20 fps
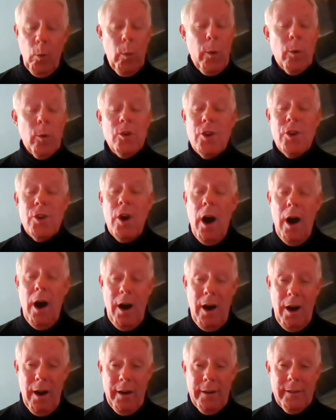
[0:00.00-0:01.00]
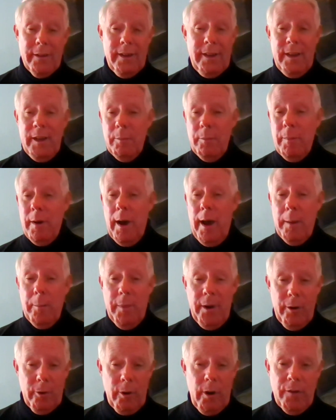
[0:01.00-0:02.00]
We were taught keep
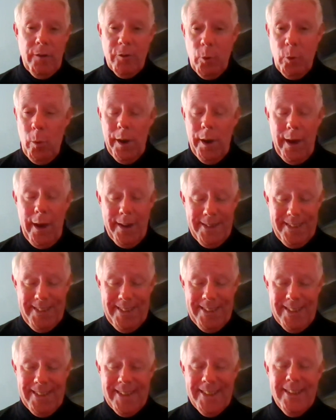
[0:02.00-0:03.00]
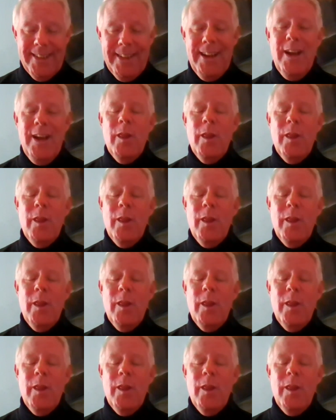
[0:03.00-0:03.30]
a paragraph to one idea.